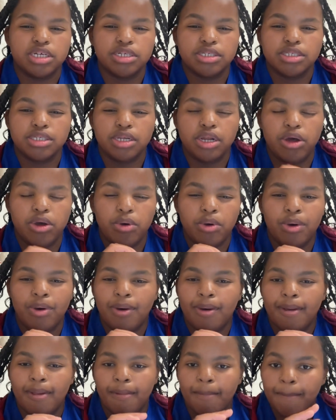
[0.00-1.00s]
plane of
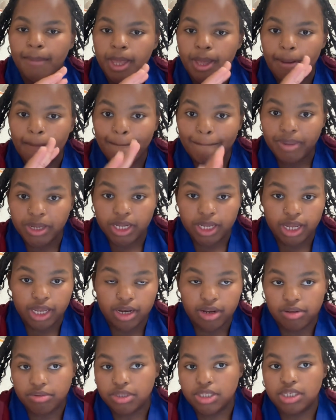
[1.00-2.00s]
symmetry
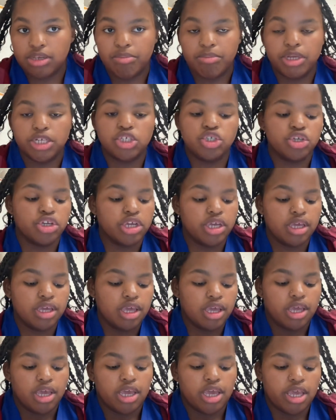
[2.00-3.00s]
in the
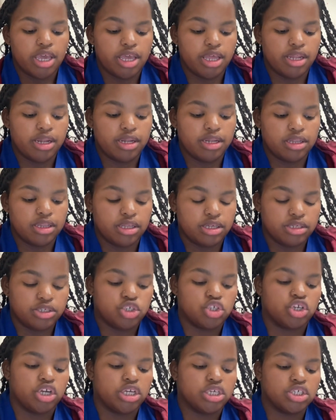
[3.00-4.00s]
structure, so
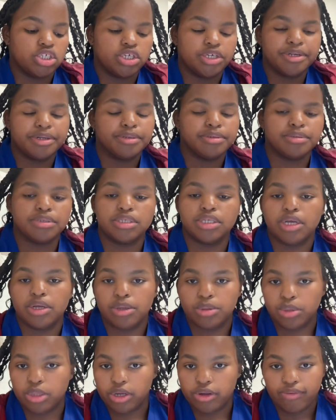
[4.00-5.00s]
therefore it can't be
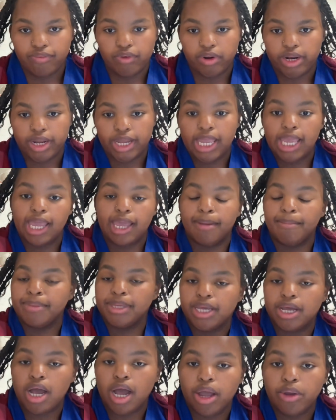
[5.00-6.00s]
chiral.
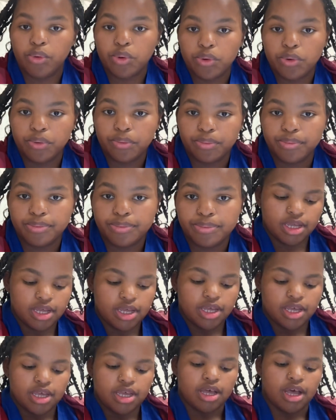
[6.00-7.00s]
Okay, so
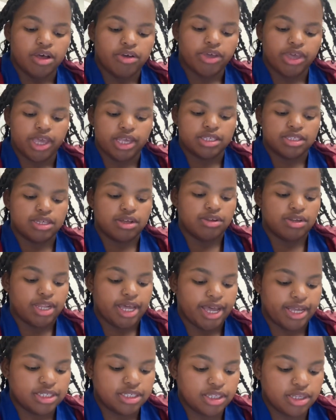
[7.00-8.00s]
lastly, we were giving
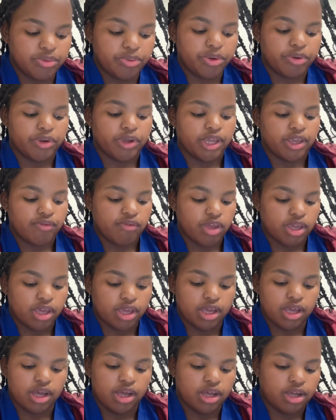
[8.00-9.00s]
a Fischer
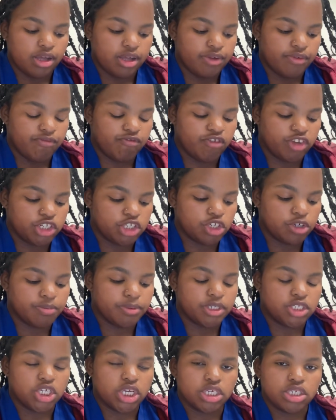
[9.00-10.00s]
projection for the last
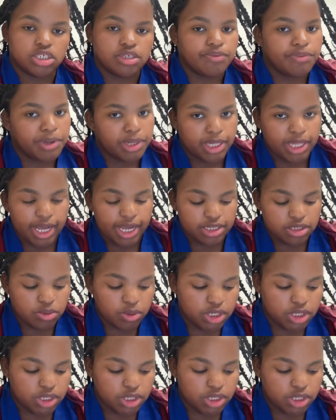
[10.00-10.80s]
question. So